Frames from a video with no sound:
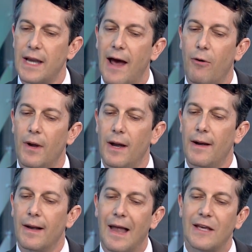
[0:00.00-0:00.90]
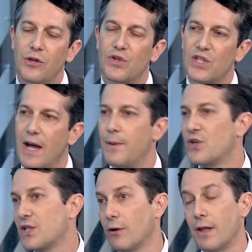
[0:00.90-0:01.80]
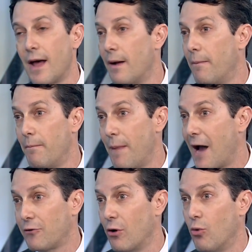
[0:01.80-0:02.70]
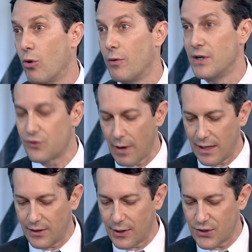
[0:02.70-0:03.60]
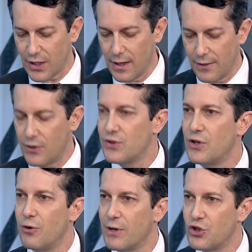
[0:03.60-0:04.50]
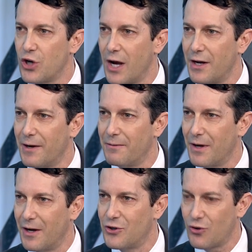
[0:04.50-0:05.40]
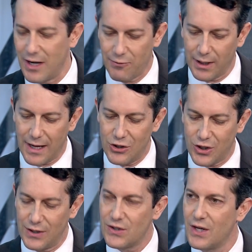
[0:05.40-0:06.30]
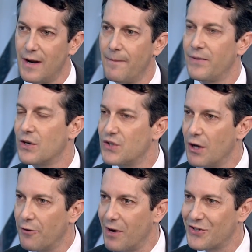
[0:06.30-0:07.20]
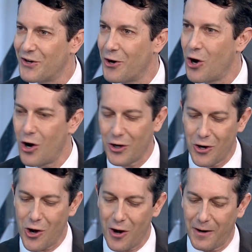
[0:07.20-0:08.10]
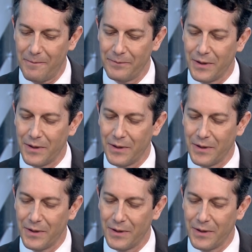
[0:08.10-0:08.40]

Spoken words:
Now, like you said, there's still a lot of macro worries, right? There's the U.S.-China trade relations. There's the unrest in Hong Kong.